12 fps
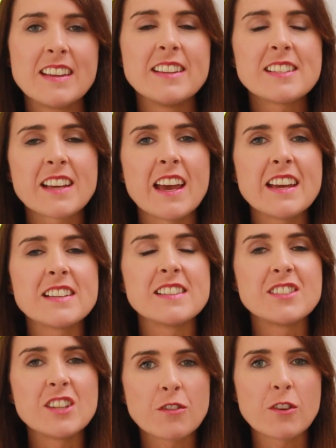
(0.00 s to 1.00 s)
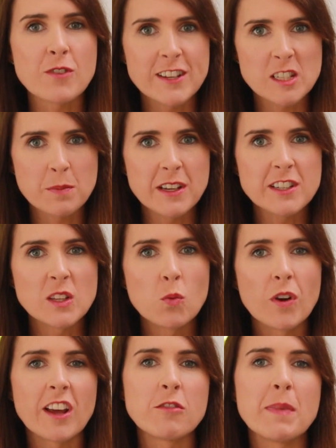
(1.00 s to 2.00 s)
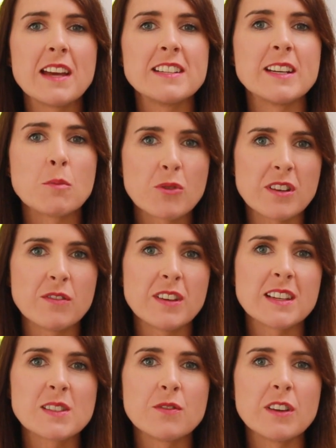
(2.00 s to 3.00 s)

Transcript: This cake is a different recipe to the one I've made in a previous